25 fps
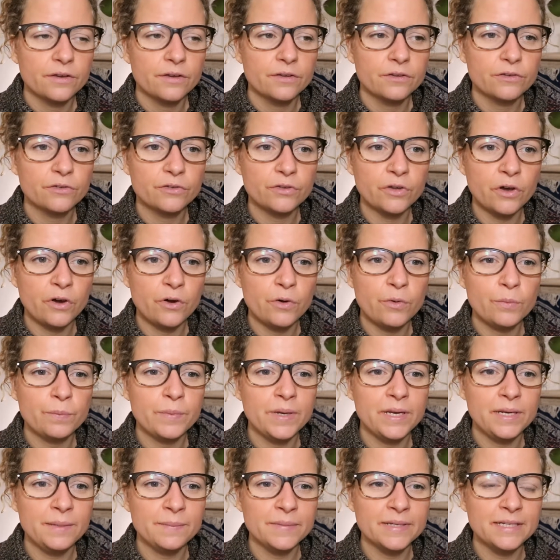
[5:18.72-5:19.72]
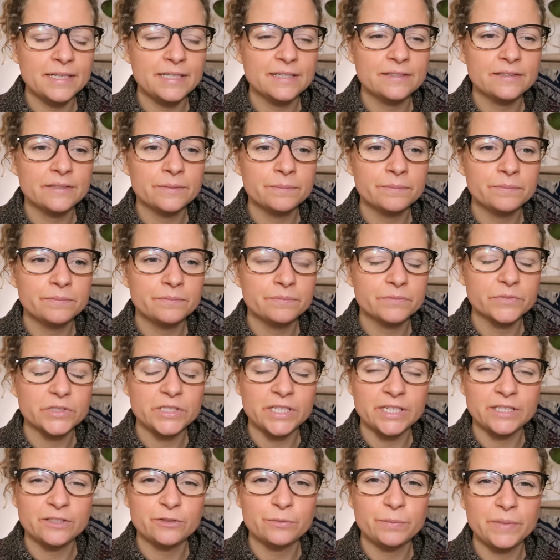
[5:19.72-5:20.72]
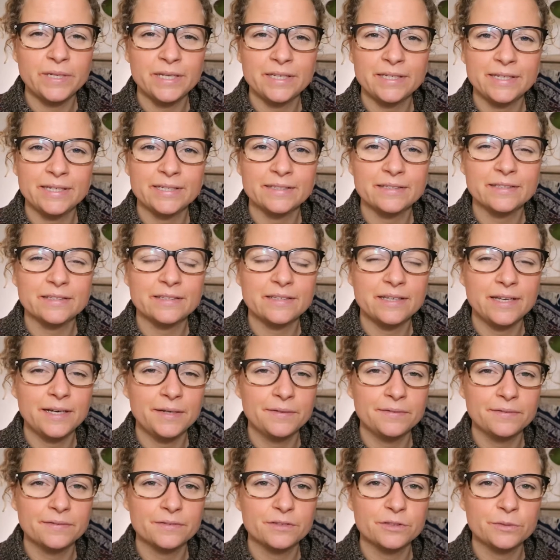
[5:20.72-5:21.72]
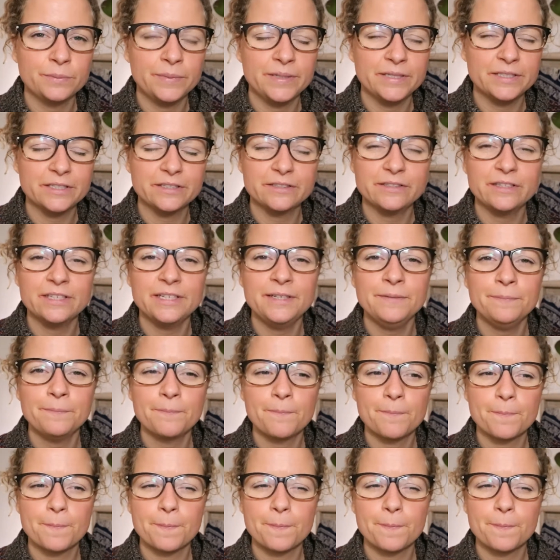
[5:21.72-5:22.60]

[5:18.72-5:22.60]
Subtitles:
so. Minimalism changed me and Jens's life tremendously.